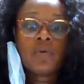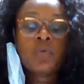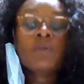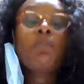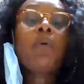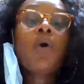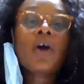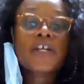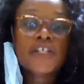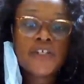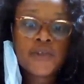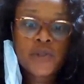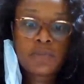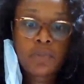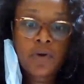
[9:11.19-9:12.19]
reports,
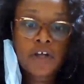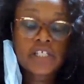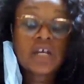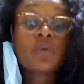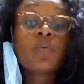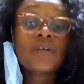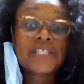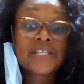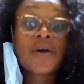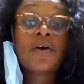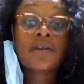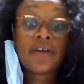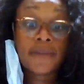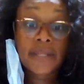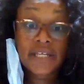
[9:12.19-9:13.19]
news reports on what's
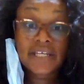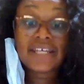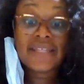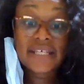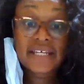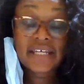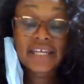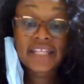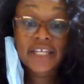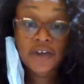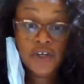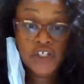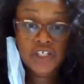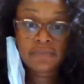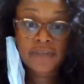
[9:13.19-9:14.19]
going on in the, in the,
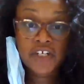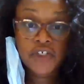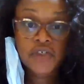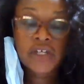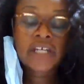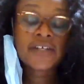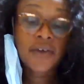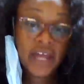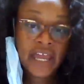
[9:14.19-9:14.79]
Christian ministry,